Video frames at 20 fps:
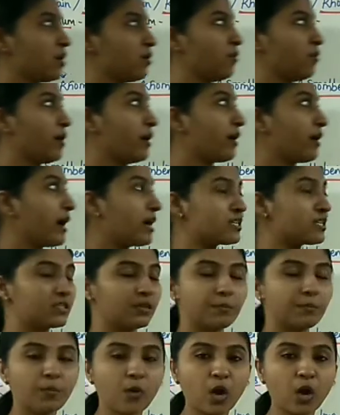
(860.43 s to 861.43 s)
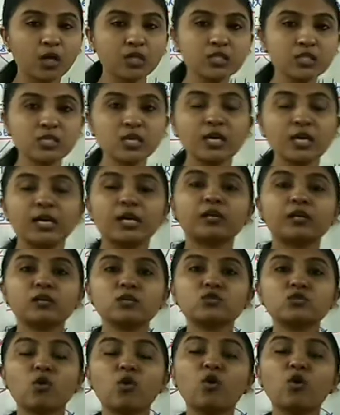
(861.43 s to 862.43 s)
Whereas the pons, it
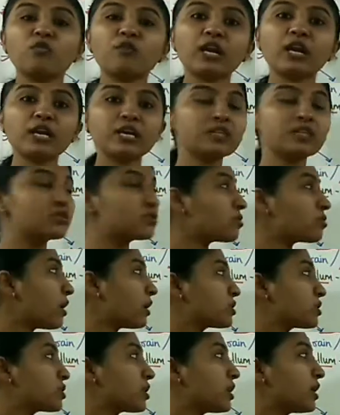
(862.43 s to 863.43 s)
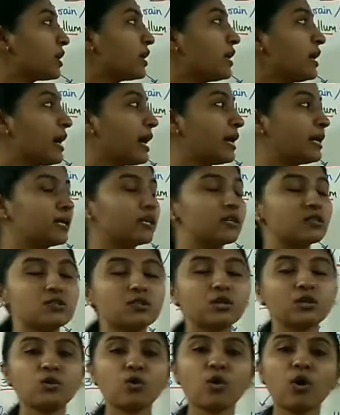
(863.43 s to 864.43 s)
is oval in structure, and it is
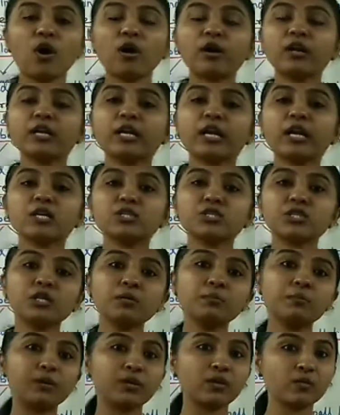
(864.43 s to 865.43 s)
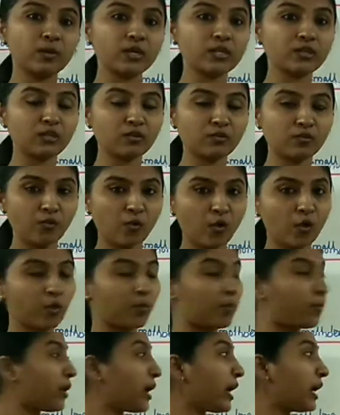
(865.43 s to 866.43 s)
the coordination between the
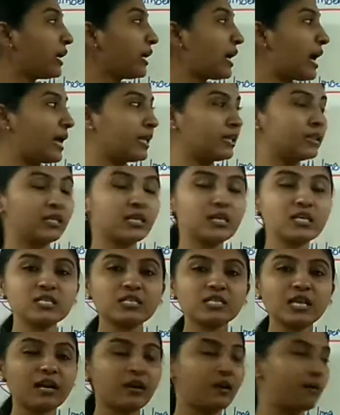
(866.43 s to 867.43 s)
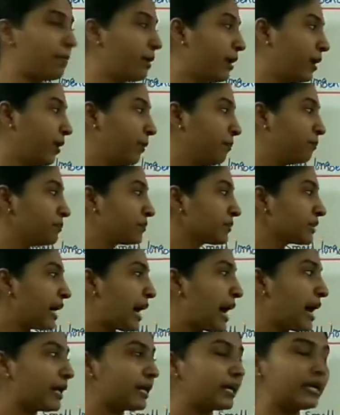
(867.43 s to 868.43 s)
forebrain and the cerebellum,
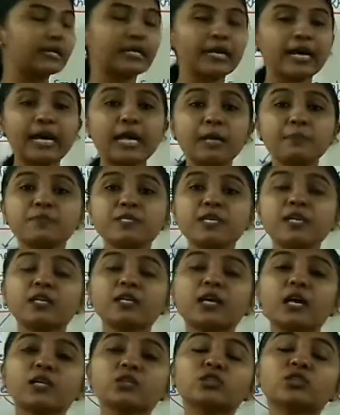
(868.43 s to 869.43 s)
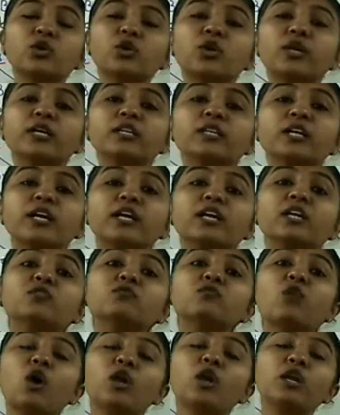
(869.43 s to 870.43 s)
and it helps in controlling the
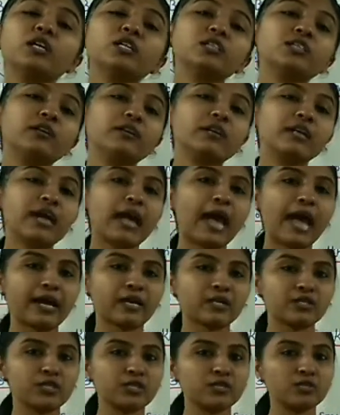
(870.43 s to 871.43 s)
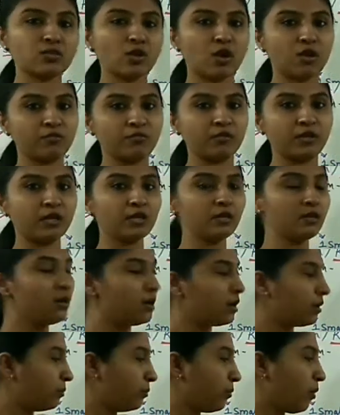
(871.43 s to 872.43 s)
involuntary actions of the
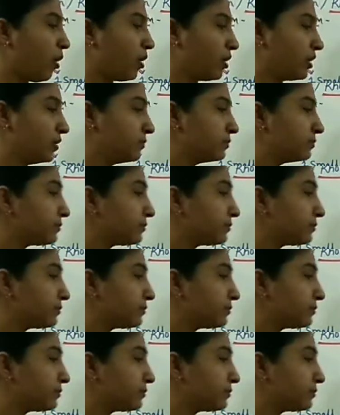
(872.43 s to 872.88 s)
body.